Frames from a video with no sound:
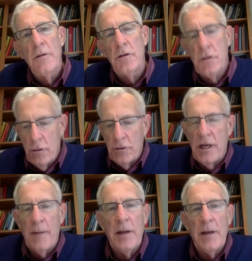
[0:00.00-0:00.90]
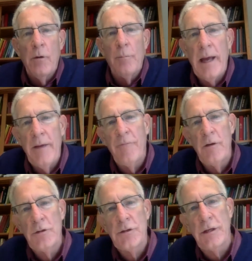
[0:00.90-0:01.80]
the insurance company will pay for
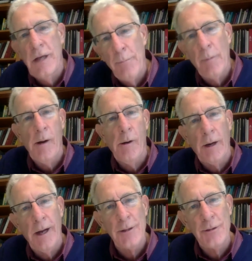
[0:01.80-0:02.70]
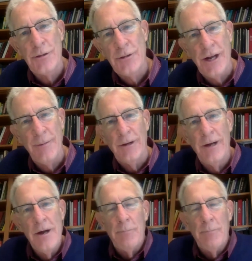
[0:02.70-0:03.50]
you to sit in a hyperbaric oxygen chamber.